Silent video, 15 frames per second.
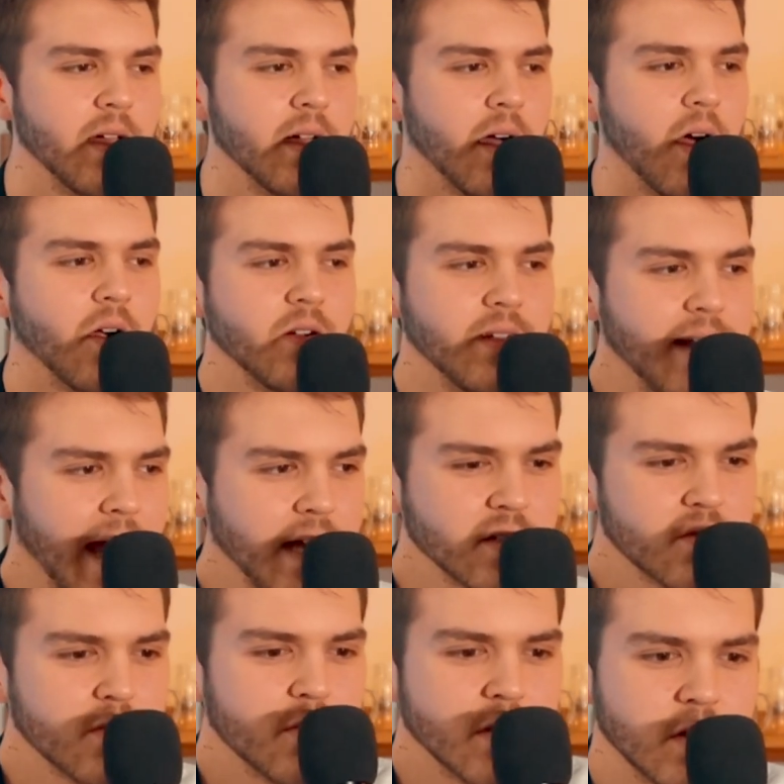our
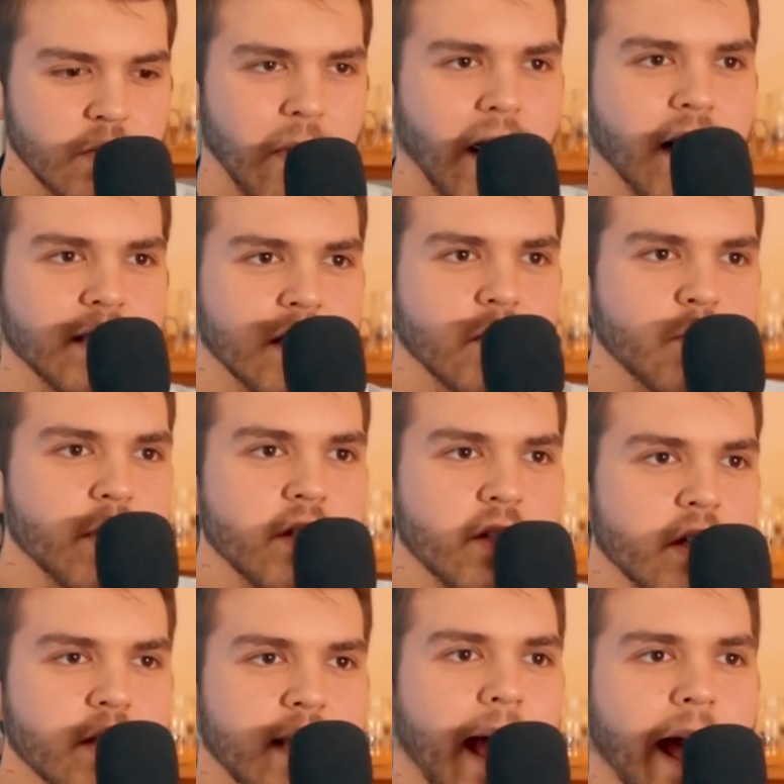natural response is we
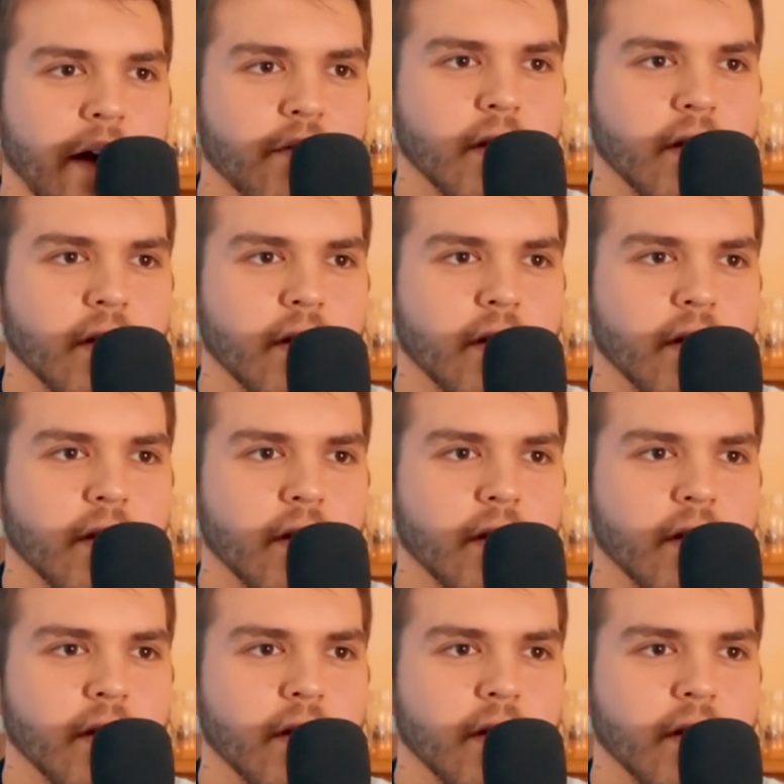just have a